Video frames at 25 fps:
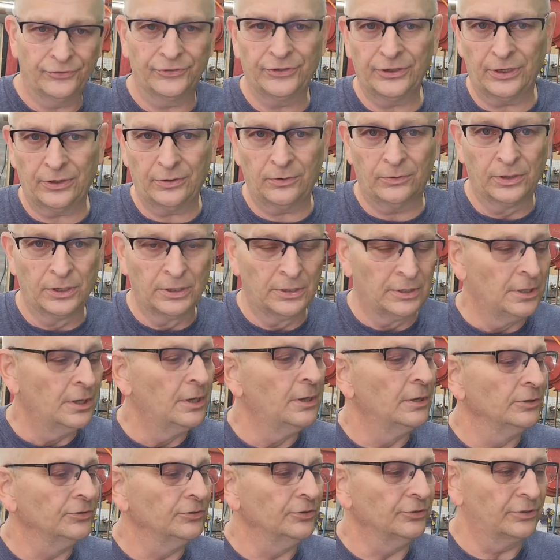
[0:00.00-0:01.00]
So
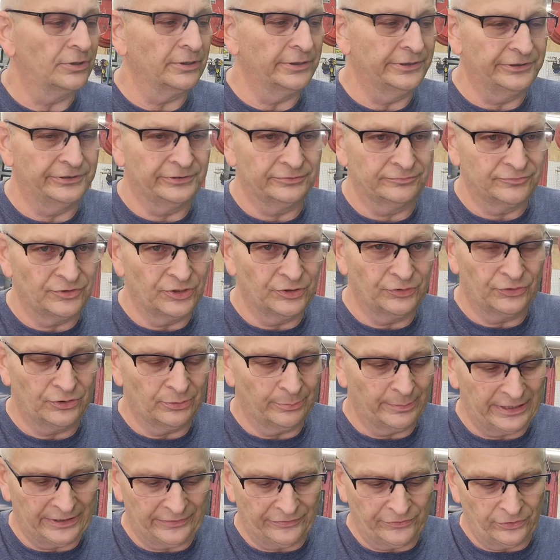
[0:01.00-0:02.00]
you can use
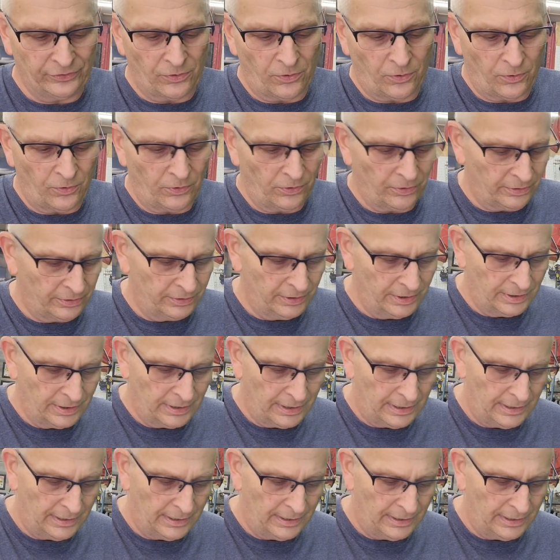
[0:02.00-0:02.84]
them either or.